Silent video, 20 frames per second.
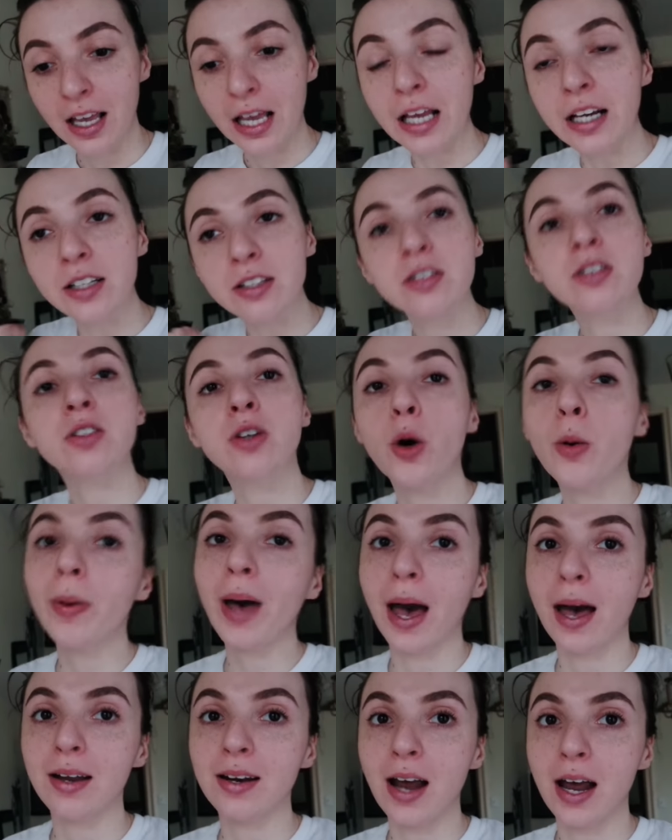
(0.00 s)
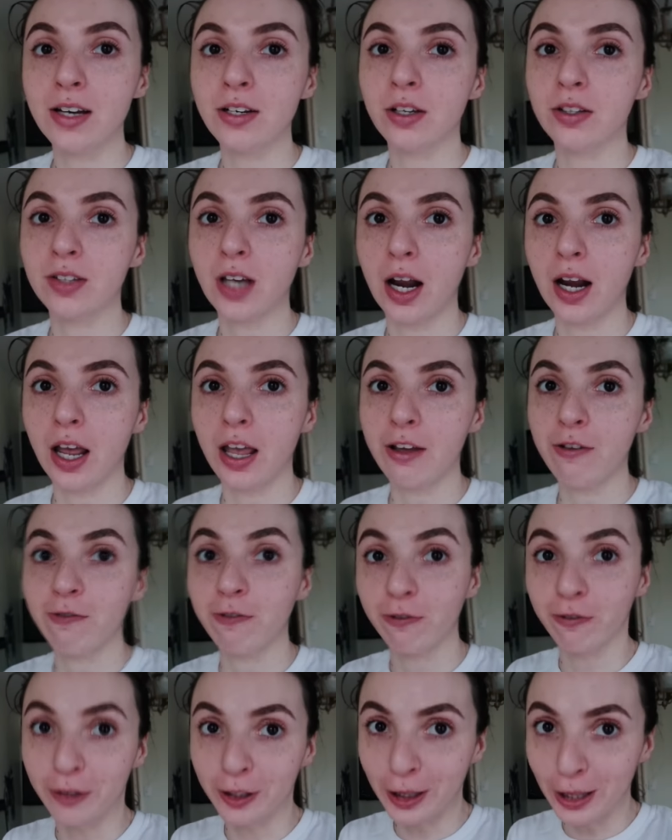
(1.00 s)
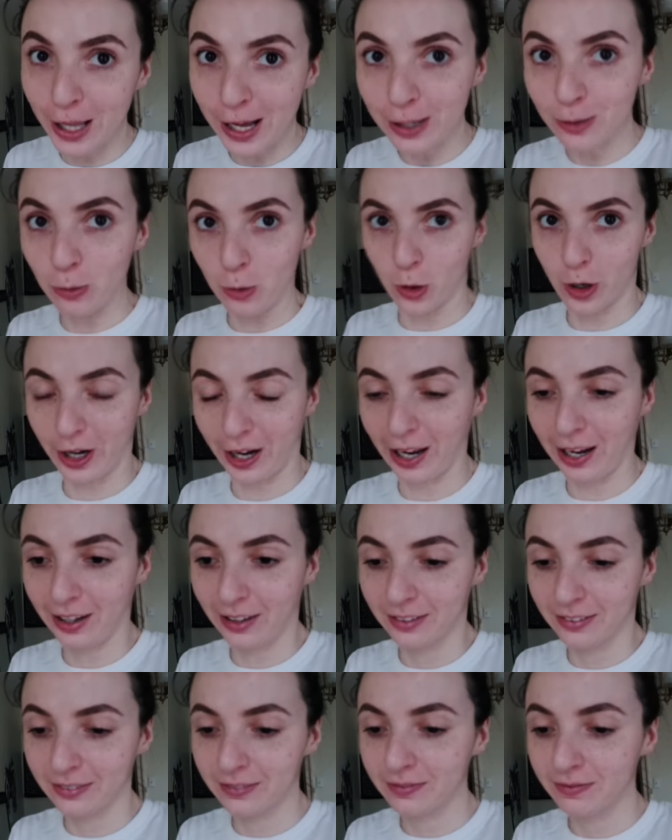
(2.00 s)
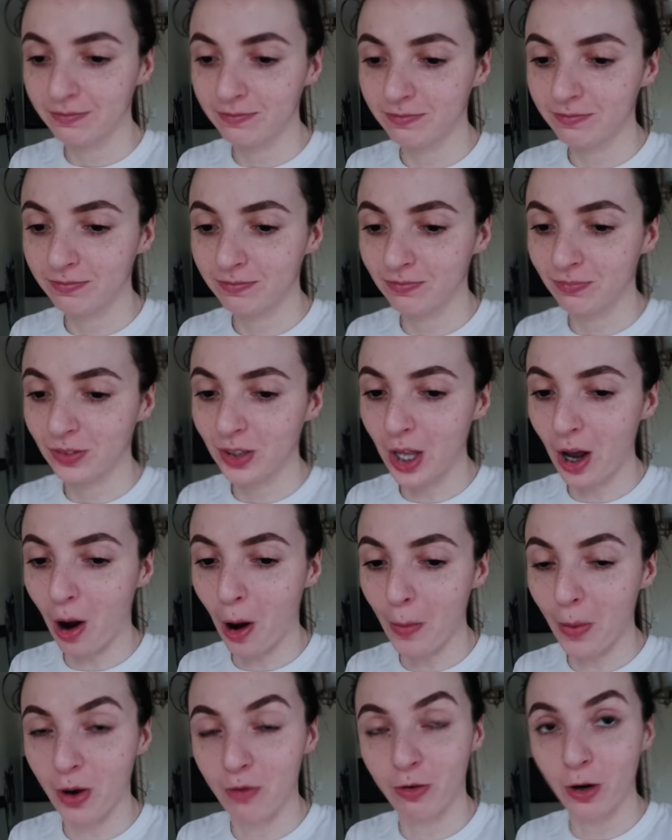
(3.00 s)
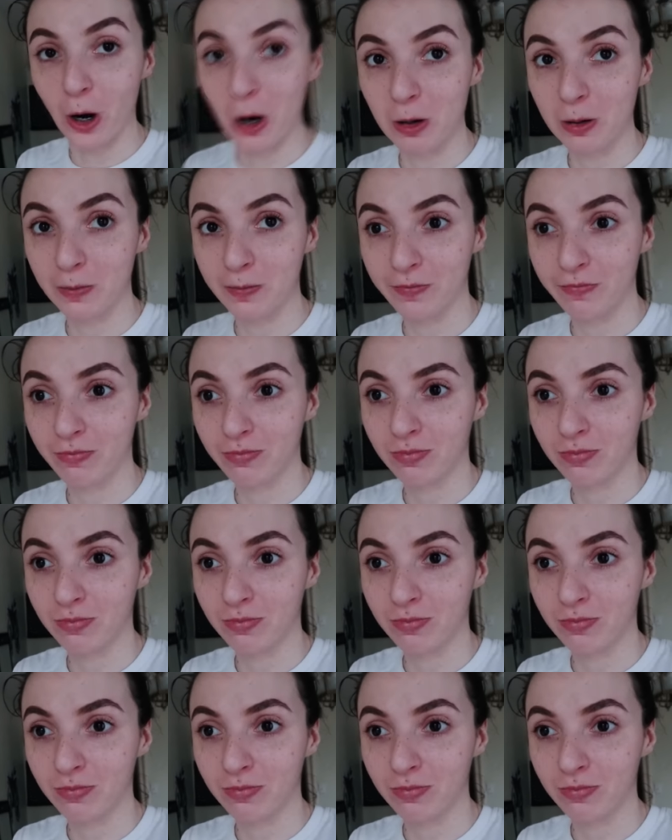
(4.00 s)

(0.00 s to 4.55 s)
It is so bad, I just got a flood warning on my phone.